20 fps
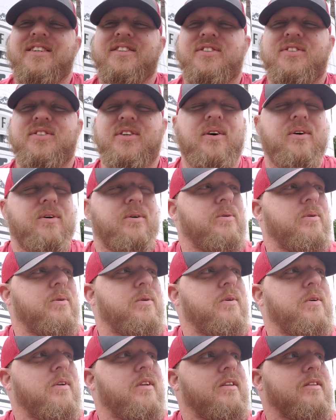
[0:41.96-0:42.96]
So
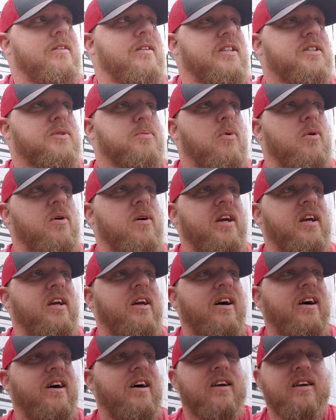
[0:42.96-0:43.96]
this
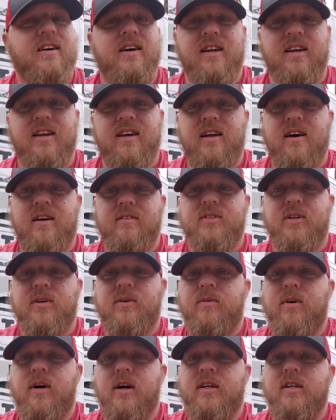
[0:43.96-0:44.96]
morning kind of got off to
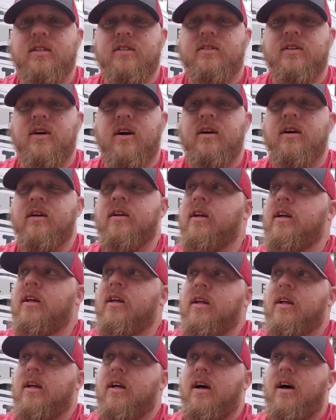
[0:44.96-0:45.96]
a rocky start.
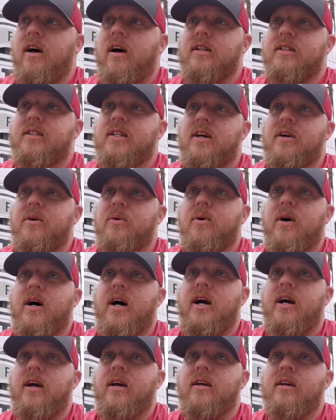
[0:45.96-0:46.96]
I'll tell you
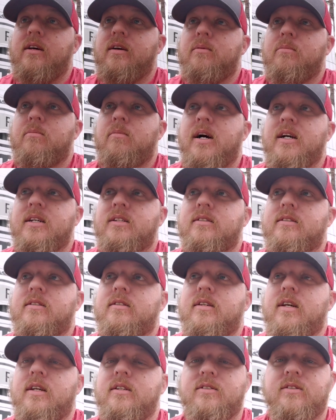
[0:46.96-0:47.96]
why. My
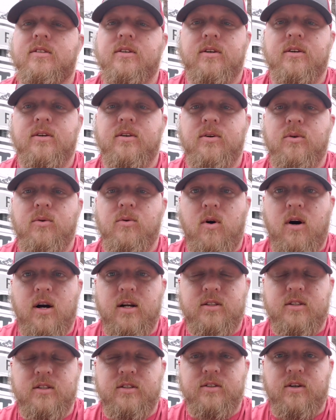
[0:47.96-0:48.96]
sister, who
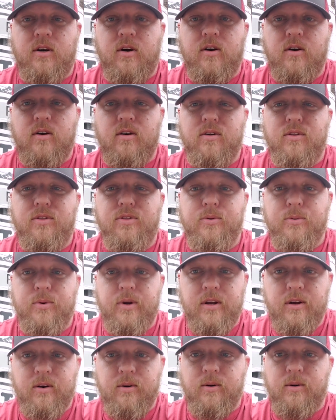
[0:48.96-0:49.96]
watches our
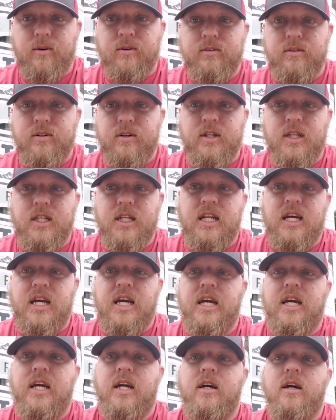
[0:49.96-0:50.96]
3-year-old during the
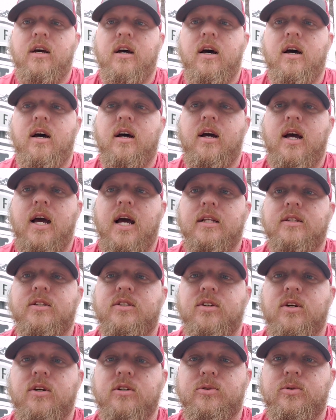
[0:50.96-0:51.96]
day, had
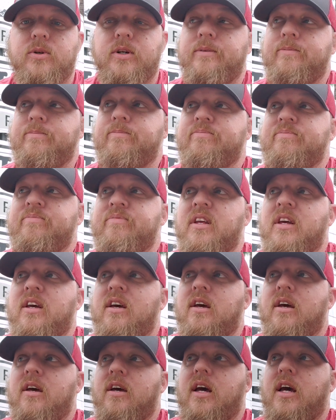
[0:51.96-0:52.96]
surgery,
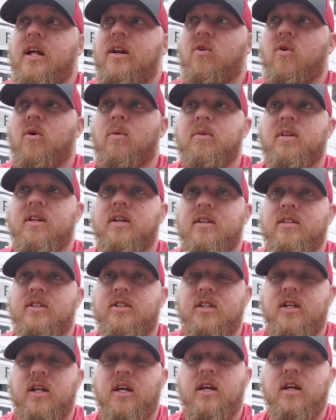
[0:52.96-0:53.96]
and normally
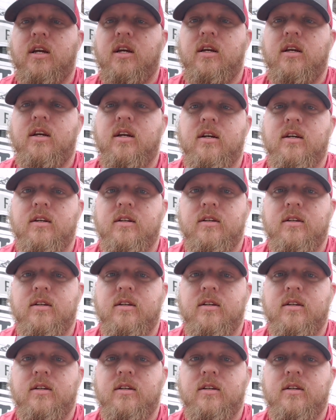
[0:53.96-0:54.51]
she's